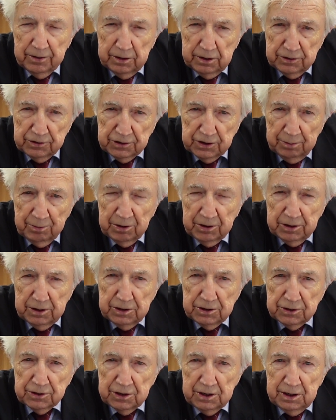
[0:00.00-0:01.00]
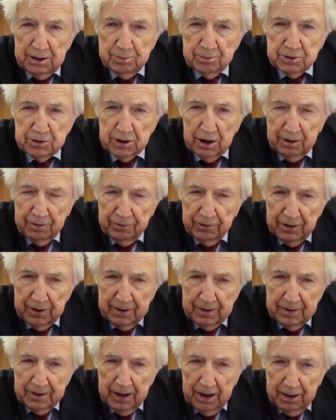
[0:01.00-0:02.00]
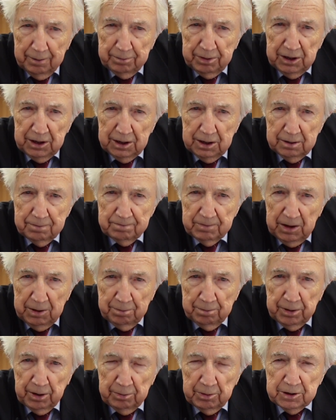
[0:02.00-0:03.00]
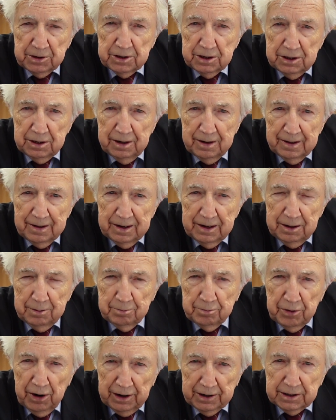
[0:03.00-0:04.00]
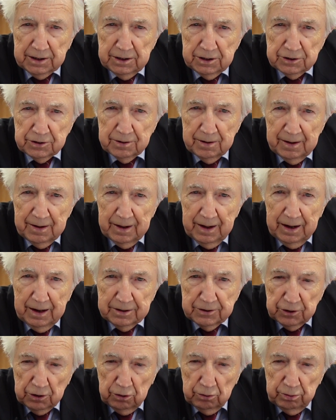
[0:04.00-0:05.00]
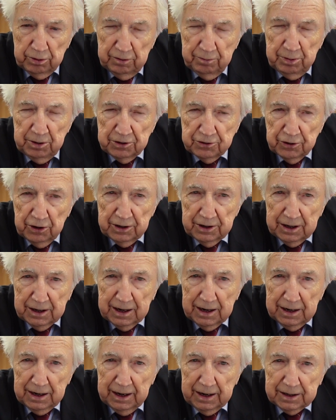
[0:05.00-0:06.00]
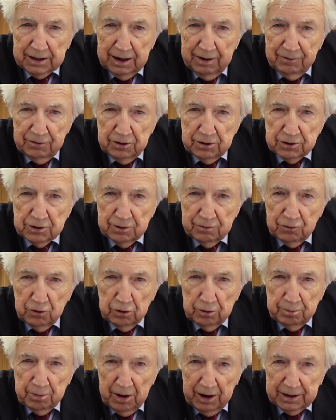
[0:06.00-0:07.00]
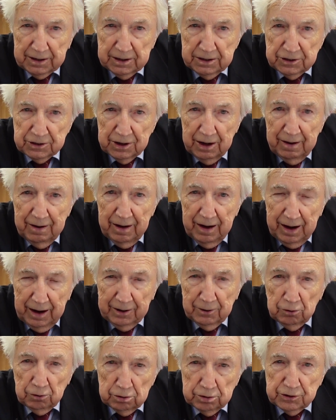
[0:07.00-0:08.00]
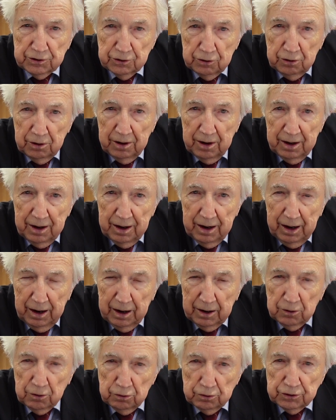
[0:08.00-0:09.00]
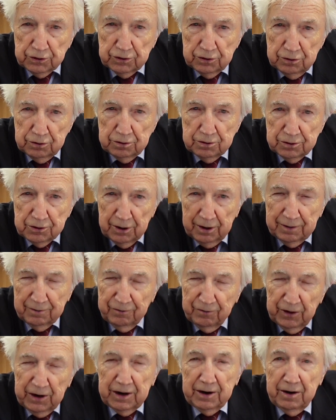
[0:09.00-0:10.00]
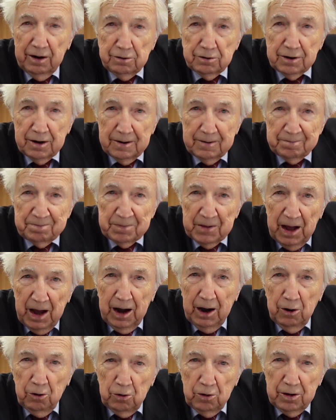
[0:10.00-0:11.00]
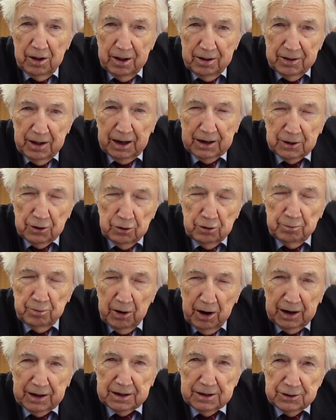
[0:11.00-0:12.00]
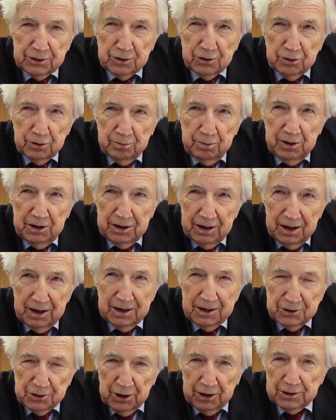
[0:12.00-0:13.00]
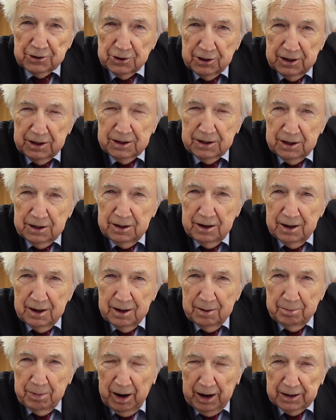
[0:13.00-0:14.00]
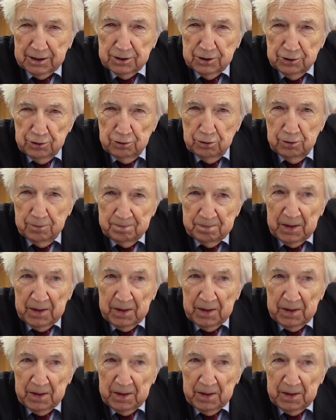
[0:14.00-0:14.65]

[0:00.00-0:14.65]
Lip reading: some of these themes have been implemented in practice. So we've been trying to collect evidence of good practice, and also of course to try and figure out how that good practice could be translated back to